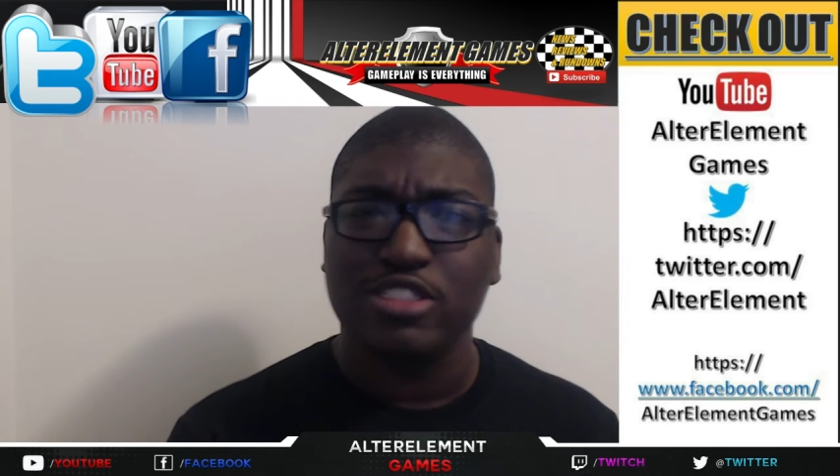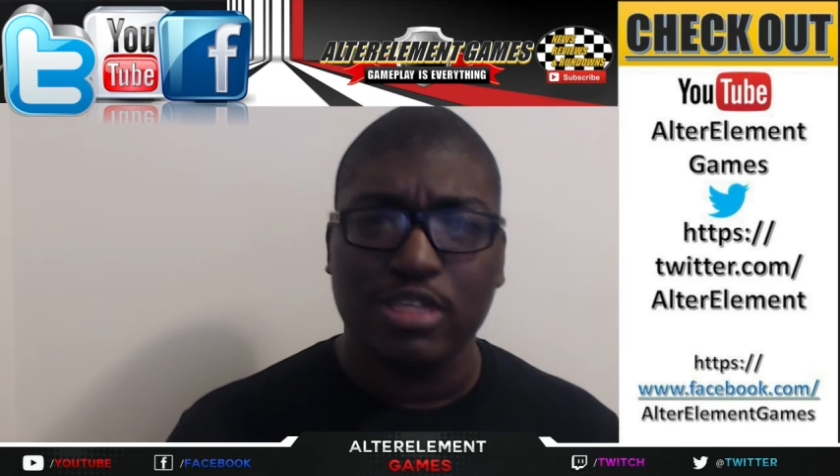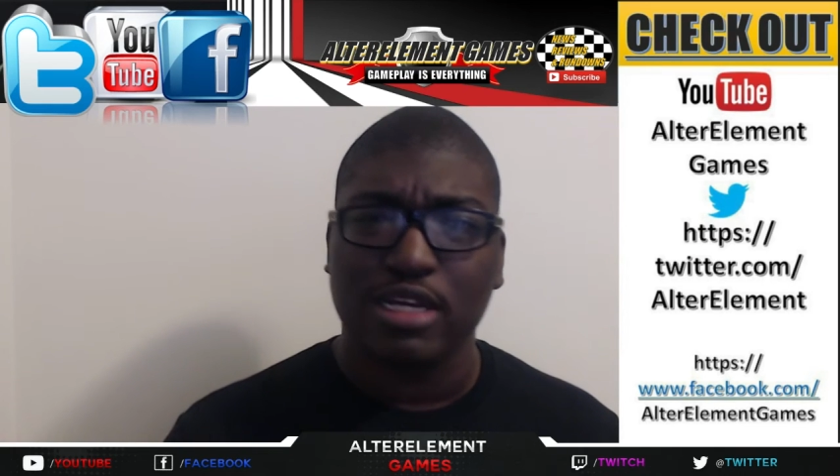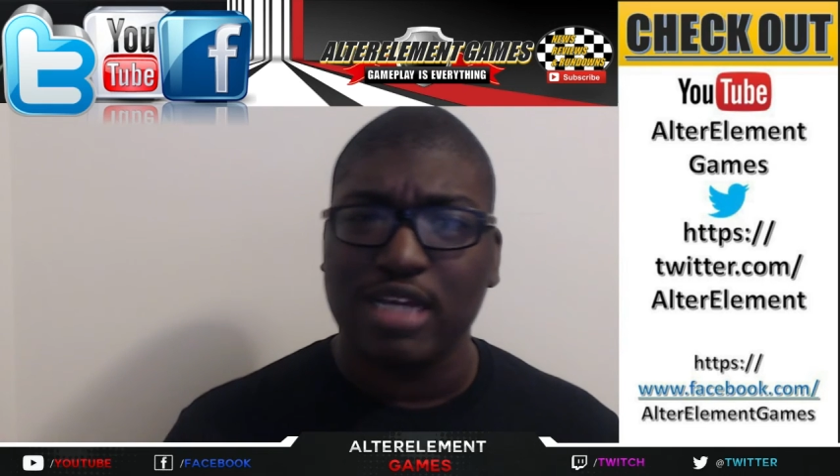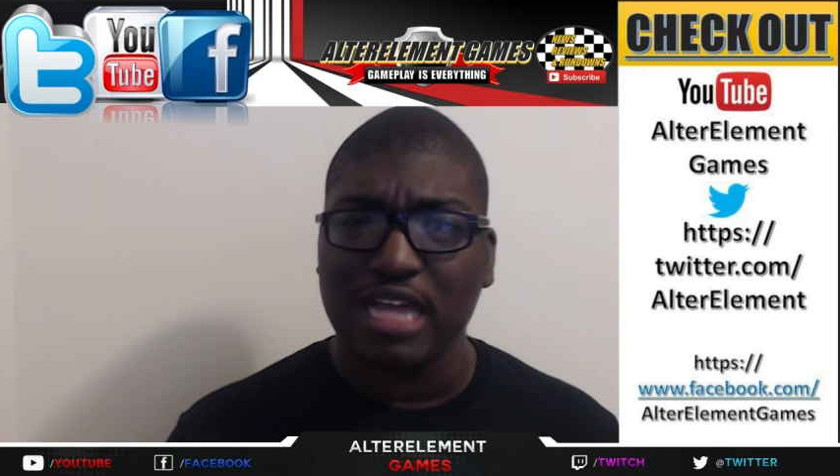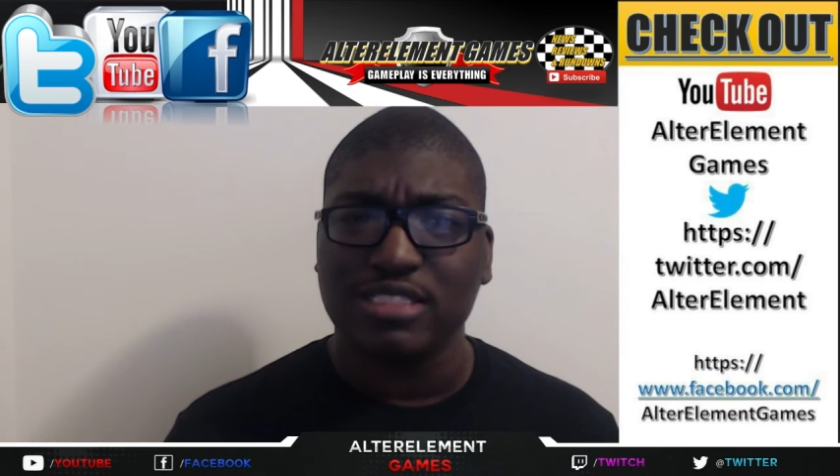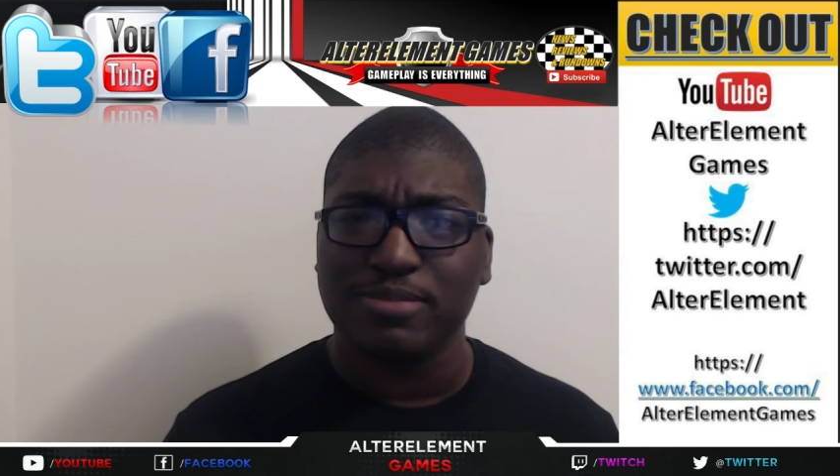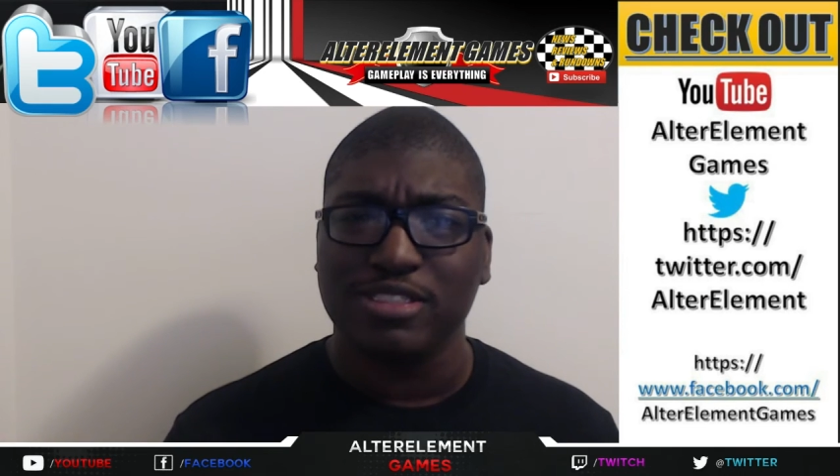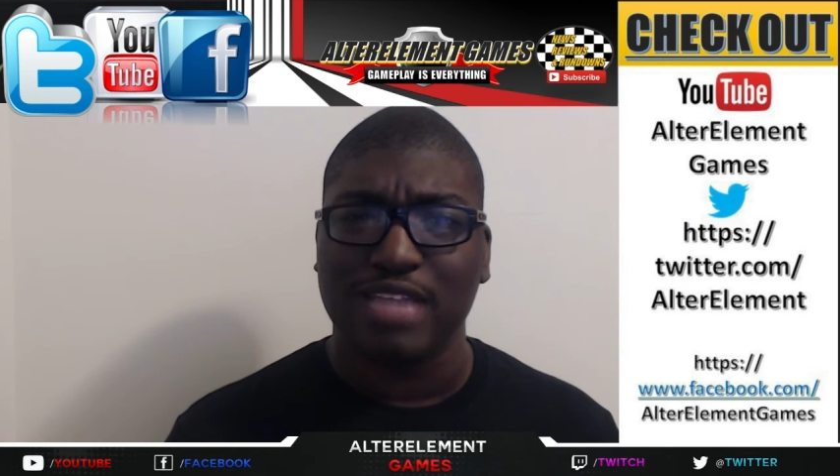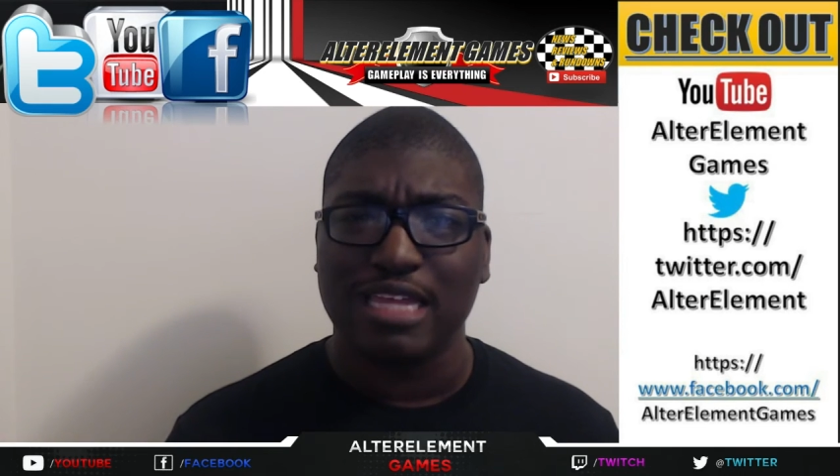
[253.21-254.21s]
to your
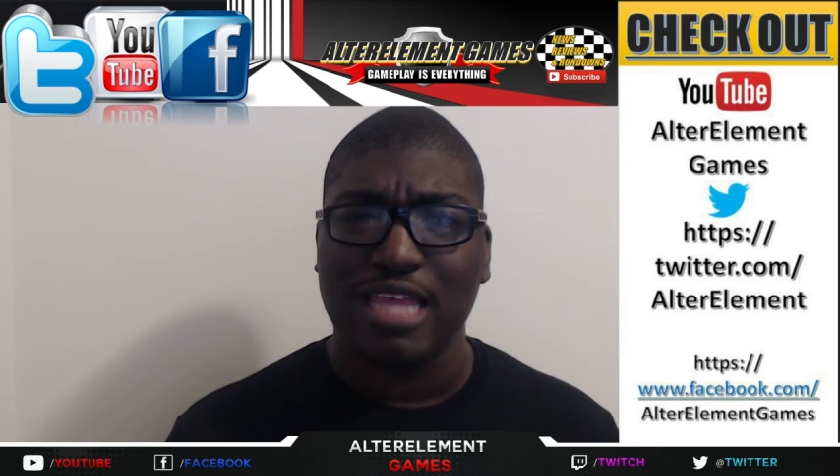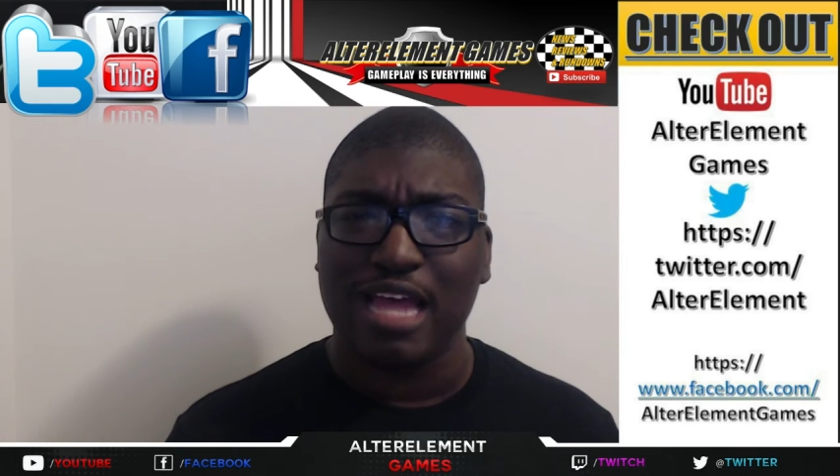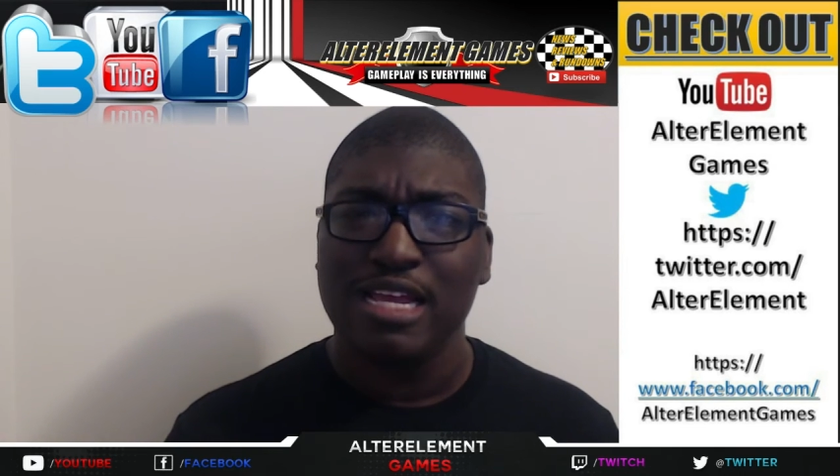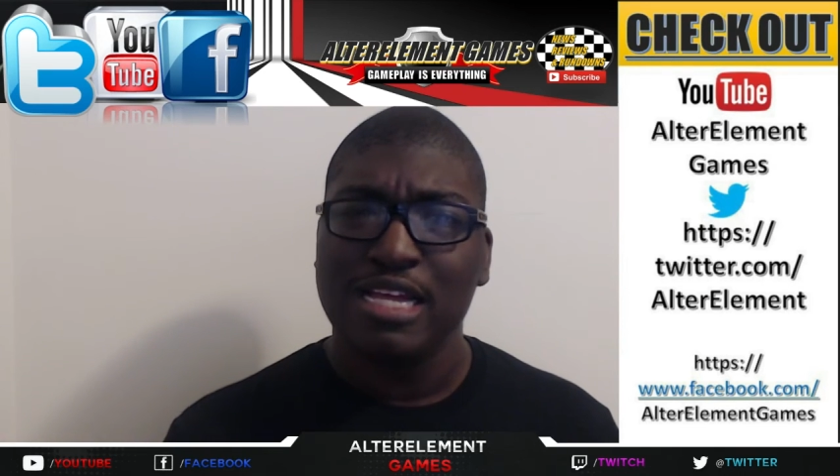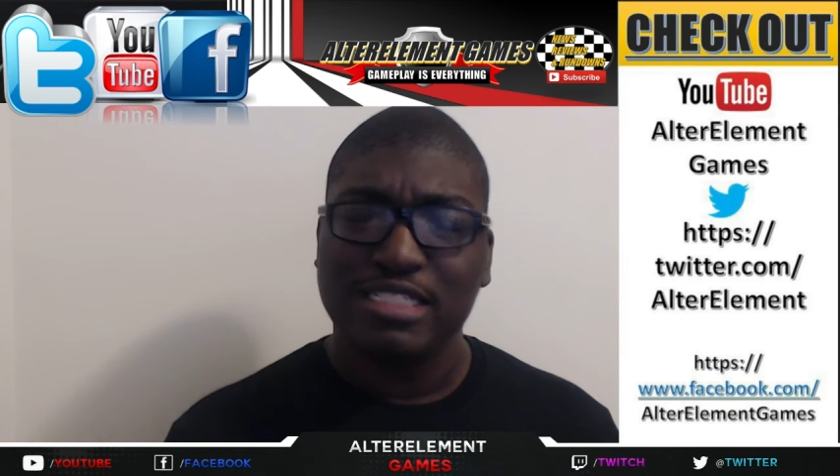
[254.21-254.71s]
customers like that